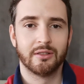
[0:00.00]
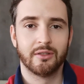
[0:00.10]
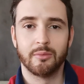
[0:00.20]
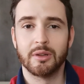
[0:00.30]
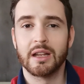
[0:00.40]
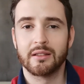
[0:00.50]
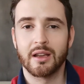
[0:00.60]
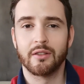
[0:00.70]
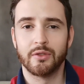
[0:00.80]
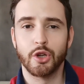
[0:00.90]
I mean, that's
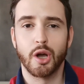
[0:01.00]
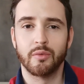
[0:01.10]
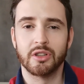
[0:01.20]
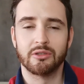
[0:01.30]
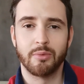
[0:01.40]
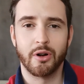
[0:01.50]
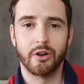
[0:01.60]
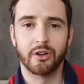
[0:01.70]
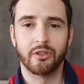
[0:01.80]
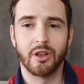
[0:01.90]
kind of the obvious
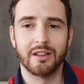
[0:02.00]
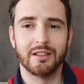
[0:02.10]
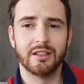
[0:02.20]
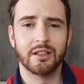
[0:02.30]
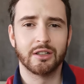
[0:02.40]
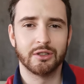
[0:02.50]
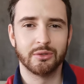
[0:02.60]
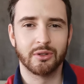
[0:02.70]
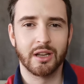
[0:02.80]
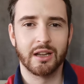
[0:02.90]
part. So I didn't
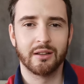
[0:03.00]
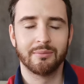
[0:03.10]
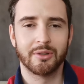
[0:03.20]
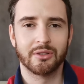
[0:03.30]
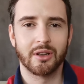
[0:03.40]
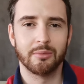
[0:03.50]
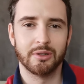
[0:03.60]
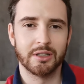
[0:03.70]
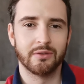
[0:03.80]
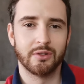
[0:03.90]
include that because I
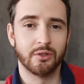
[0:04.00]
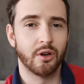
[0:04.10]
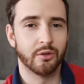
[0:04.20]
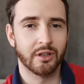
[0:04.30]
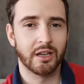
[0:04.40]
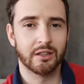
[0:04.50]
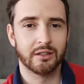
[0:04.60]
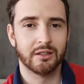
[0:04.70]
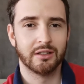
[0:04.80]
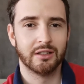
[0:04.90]
believe you know that.
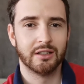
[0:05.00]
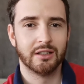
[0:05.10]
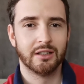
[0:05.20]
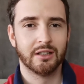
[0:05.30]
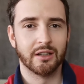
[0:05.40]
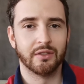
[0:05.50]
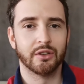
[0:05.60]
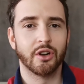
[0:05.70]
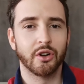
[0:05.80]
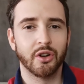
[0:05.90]
If you're
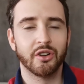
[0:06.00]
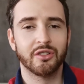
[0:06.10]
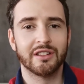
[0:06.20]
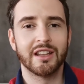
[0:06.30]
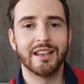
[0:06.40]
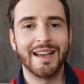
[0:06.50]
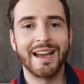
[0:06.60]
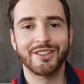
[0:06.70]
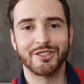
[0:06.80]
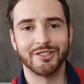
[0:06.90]
not going to take
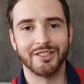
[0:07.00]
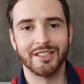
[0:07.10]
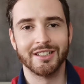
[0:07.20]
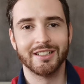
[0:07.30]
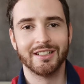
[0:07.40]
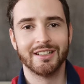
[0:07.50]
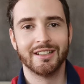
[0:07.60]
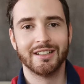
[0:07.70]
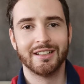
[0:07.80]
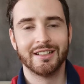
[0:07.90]
action on it,
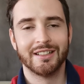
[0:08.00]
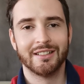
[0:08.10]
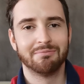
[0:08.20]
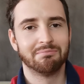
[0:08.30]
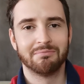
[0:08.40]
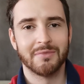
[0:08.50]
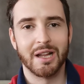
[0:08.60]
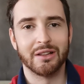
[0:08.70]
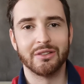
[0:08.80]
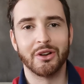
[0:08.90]

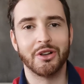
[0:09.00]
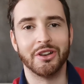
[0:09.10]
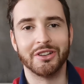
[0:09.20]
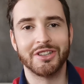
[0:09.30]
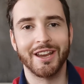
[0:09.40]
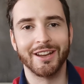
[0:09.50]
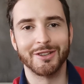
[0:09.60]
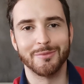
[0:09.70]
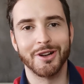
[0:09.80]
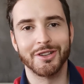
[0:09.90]
it's not going to change
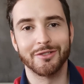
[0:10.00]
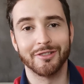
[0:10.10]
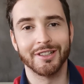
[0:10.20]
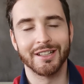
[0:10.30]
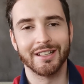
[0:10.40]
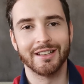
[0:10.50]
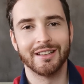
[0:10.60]
much, really.